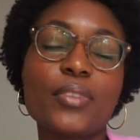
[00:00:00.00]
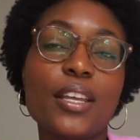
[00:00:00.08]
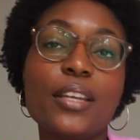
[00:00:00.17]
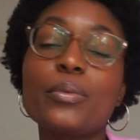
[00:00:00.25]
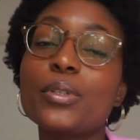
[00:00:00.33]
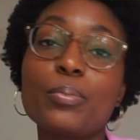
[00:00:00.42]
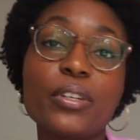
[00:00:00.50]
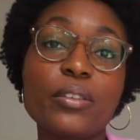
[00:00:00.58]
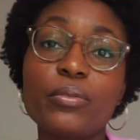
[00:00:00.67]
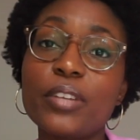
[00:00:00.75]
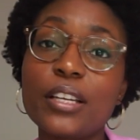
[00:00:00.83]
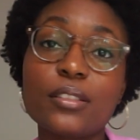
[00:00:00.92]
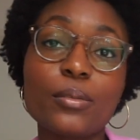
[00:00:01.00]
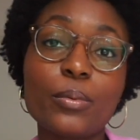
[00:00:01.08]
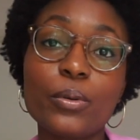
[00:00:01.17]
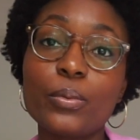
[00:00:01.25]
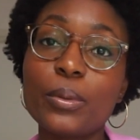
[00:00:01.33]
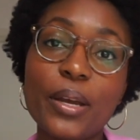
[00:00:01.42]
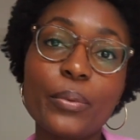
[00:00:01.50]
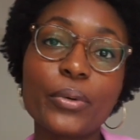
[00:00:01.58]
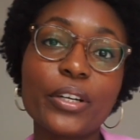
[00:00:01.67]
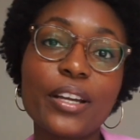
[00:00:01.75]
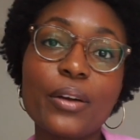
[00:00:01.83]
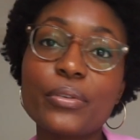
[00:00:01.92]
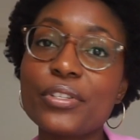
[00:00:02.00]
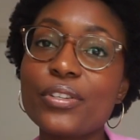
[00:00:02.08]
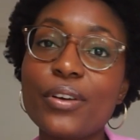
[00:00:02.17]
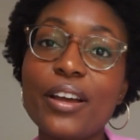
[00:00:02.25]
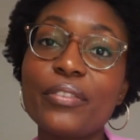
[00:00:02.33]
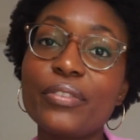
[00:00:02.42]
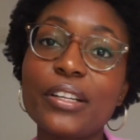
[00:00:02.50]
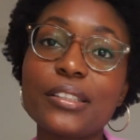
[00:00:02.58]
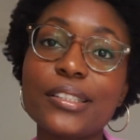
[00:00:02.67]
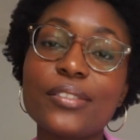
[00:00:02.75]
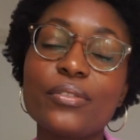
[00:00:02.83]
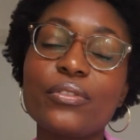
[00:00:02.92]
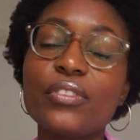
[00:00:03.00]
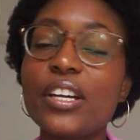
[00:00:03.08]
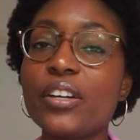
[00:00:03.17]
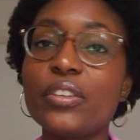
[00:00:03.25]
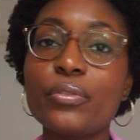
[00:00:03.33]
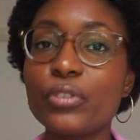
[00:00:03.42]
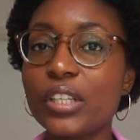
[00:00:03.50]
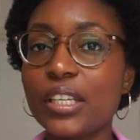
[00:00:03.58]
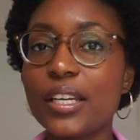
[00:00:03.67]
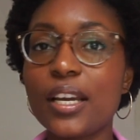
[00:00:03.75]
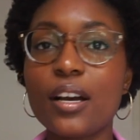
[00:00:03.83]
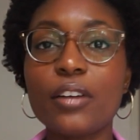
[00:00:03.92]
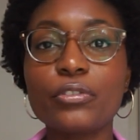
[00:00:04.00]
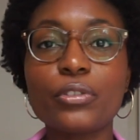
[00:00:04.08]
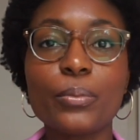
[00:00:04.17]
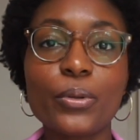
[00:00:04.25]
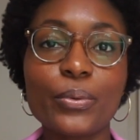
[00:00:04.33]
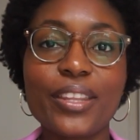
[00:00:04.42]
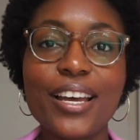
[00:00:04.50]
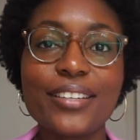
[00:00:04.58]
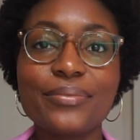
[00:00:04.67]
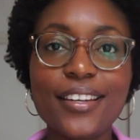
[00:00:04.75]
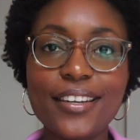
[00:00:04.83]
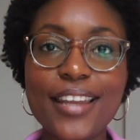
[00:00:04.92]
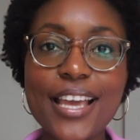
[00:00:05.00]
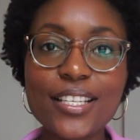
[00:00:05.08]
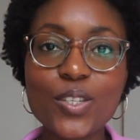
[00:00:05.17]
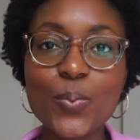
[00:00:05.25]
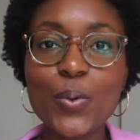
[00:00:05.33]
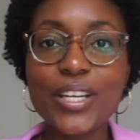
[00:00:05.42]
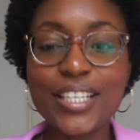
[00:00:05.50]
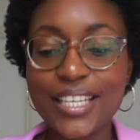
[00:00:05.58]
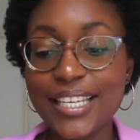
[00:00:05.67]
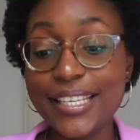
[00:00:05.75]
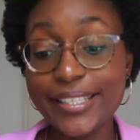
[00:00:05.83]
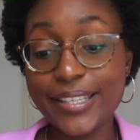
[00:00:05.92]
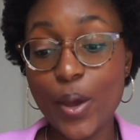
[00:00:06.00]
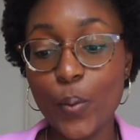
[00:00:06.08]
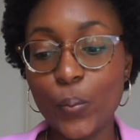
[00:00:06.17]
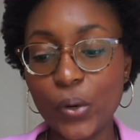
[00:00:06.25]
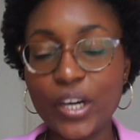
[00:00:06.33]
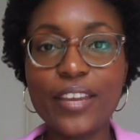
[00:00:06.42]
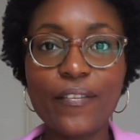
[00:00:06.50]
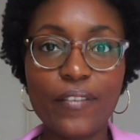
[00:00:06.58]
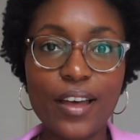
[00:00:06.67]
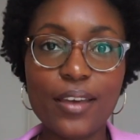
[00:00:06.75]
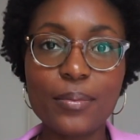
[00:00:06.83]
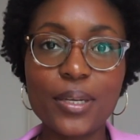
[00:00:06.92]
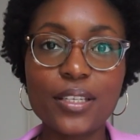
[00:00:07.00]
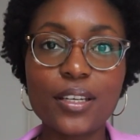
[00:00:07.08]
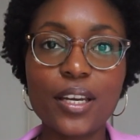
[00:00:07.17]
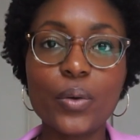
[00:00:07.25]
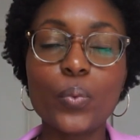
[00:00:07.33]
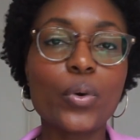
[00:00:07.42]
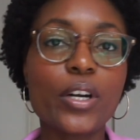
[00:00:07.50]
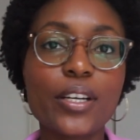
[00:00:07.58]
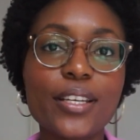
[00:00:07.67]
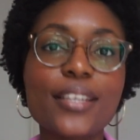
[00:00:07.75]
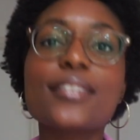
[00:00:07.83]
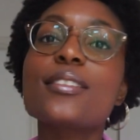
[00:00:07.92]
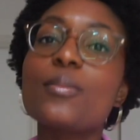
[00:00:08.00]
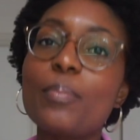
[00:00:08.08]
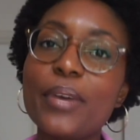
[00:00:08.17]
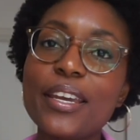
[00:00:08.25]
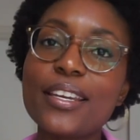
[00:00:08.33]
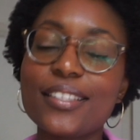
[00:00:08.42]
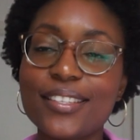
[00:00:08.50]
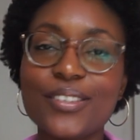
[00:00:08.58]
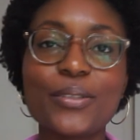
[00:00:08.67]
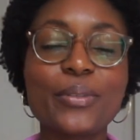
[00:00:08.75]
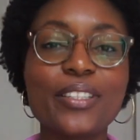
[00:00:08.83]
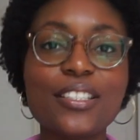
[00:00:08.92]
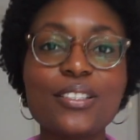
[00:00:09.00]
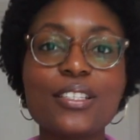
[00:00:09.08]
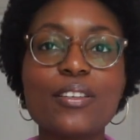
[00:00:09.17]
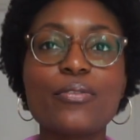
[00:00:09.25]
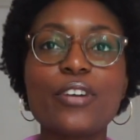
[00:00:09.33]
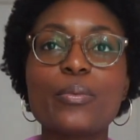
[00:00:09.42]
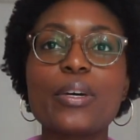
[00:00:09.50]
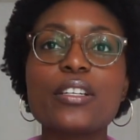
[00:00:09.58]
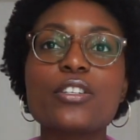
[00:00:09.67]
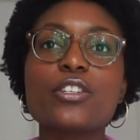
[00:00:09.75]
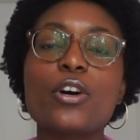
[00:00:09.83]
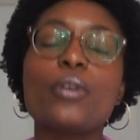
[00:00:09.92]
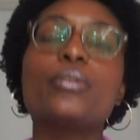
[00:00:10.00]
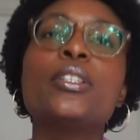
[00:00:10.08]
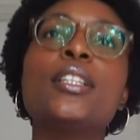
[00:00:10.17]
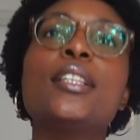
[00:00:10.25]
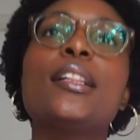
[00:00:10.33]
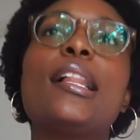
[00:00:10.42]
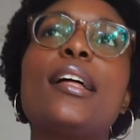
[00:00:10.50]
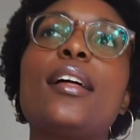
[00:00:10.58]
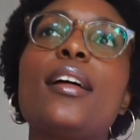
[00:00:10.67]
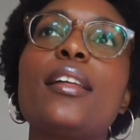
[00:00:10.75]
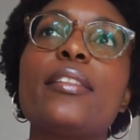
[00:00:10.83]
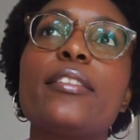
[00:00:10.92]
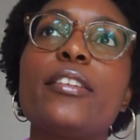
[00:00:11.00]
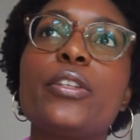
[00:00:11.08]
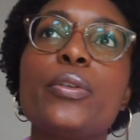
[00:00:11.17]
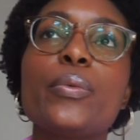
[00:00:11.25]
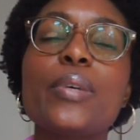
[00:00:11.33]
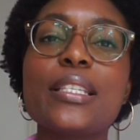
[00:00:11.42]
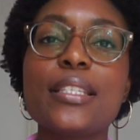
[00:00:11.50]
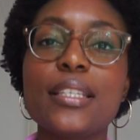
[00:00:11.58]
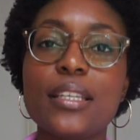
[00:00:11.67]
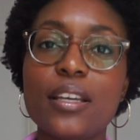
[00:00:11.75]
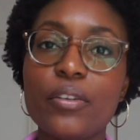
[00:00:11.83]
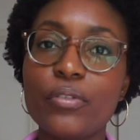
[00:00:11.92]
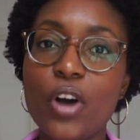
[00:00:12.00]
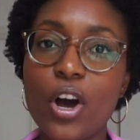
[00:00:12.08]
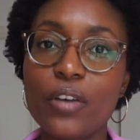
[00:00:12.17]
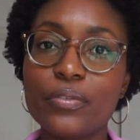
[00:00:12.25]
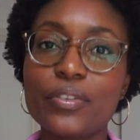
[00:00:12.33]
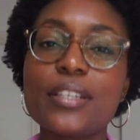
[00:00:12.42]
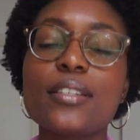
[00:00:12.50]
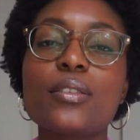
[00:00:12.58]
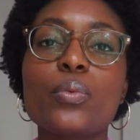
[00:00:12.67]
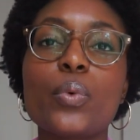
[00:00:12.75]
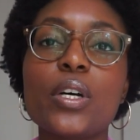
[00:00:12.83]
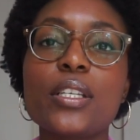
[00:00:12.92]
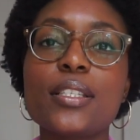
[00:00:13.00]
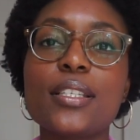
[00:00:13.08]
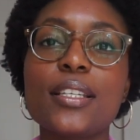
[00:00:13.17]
it was pretty flexible with my work hours. So I felt very free and comfortable with that. Next point is work environment and workspace. Oh, this is a fun one. So the UNCDF office was